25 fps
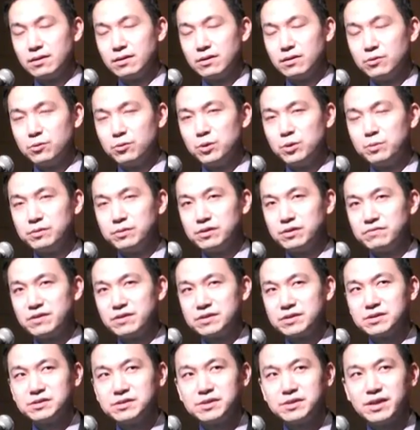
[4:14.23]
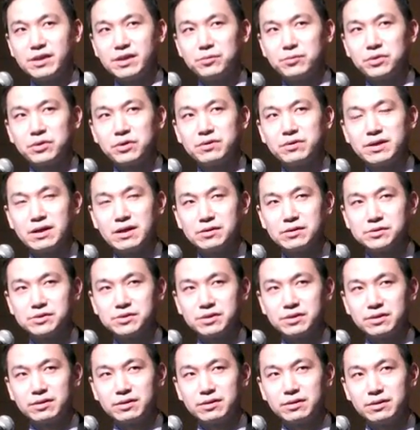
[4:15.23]
We believe that today we are
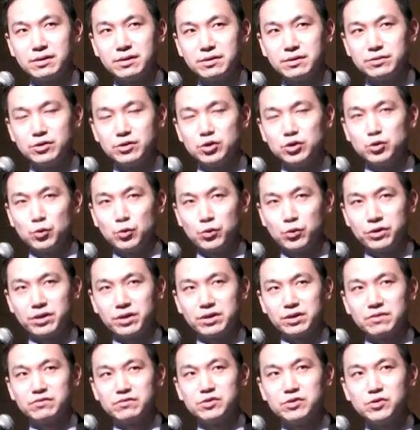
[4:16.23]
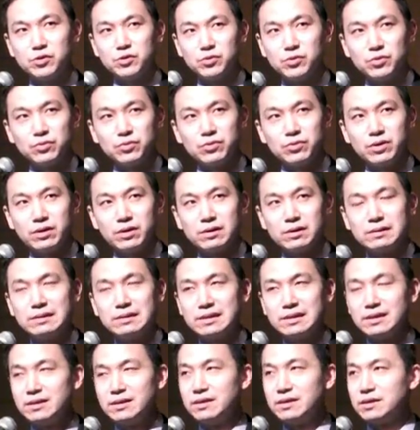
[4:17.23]
announcing the joining of two
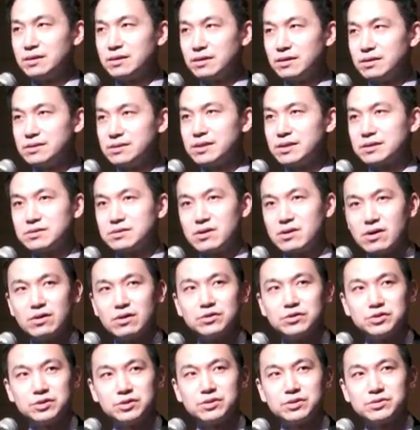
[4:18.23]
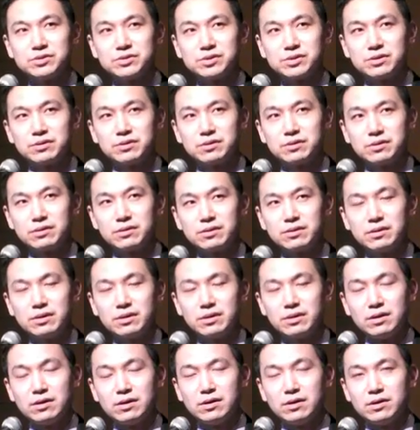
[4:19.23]
leading technologies,
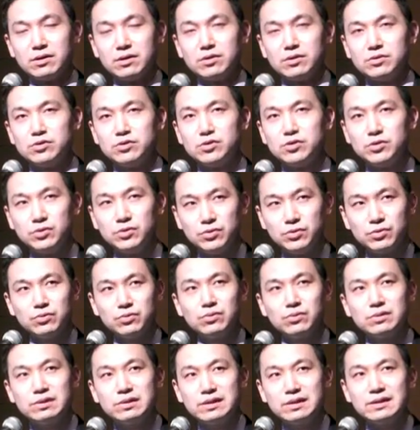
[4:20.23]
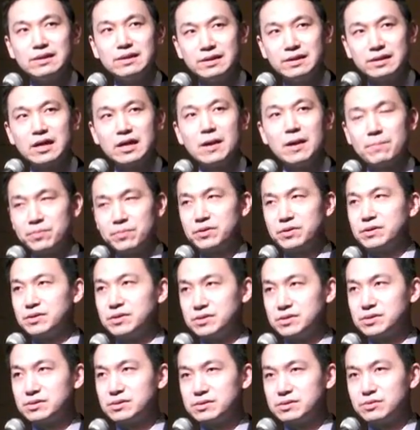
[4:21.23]
two leading
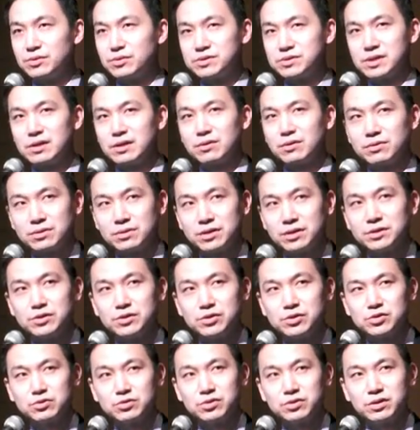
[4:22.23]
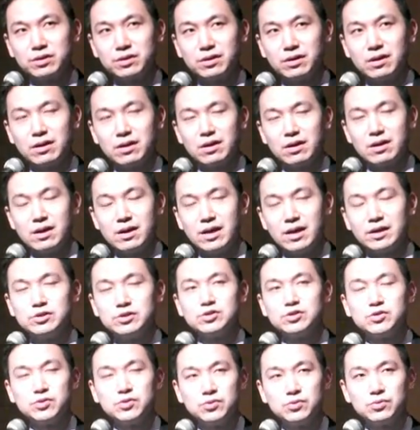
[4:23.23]
companies to accelerate the industry,
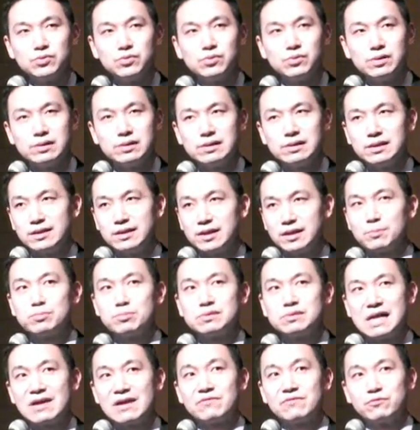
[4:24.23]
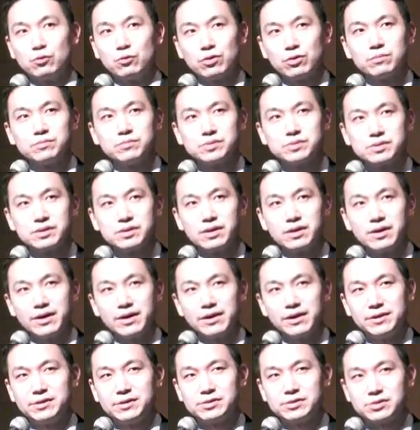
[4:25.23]
and two leading platforms.
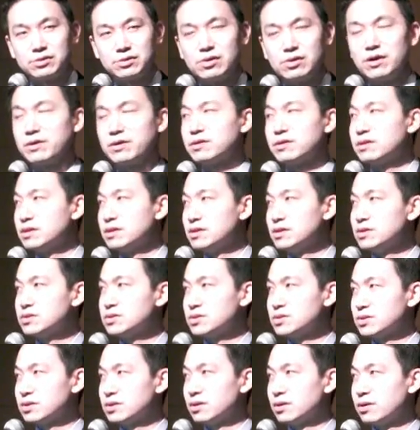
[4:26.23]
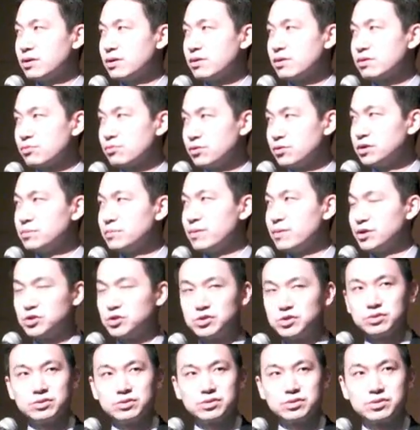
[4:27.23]
And it is along these three
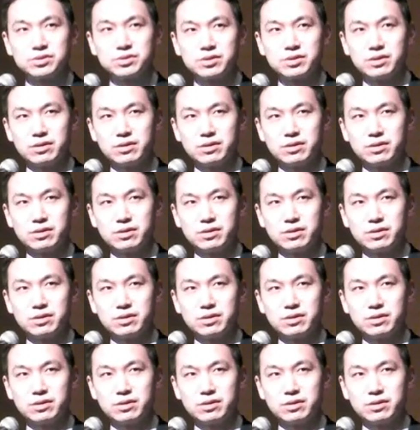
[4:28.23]
dimensions,